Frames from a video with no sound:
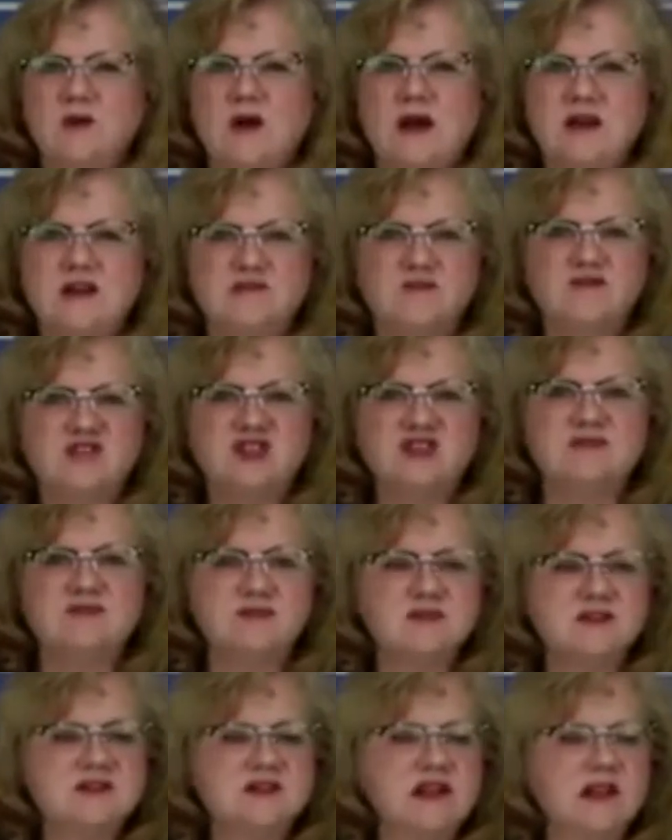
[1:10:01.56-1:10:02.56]
way to
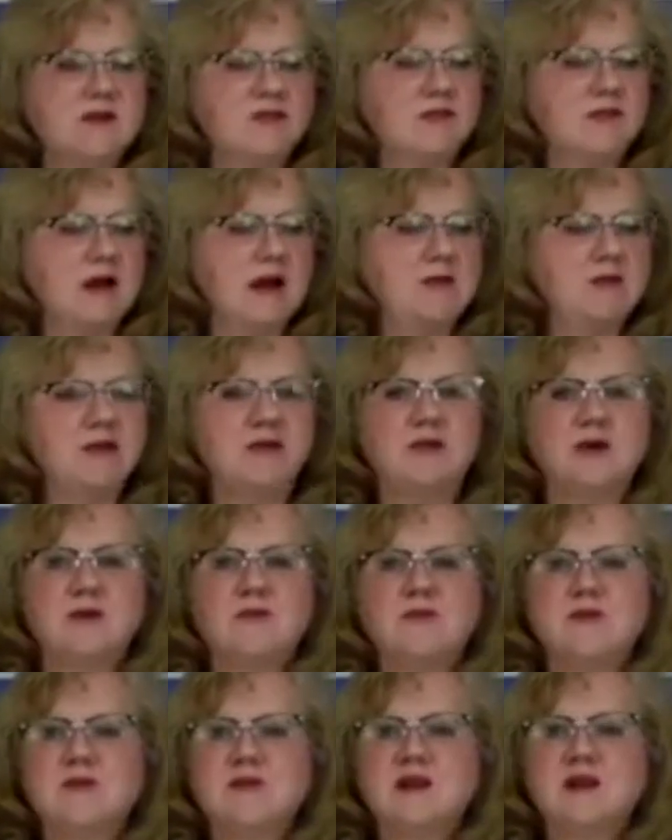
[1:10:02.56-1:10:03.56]
see right through.
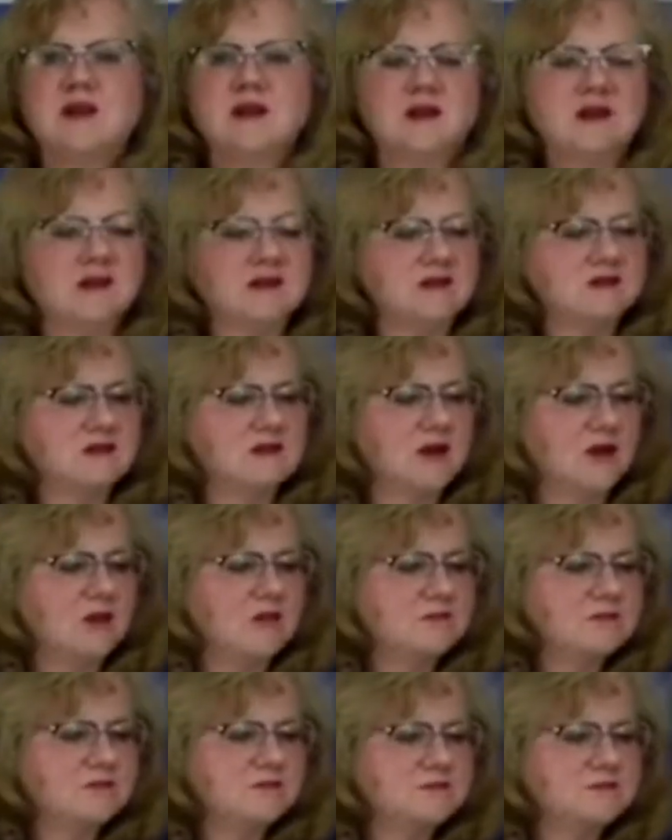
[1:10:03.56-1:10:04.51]
So.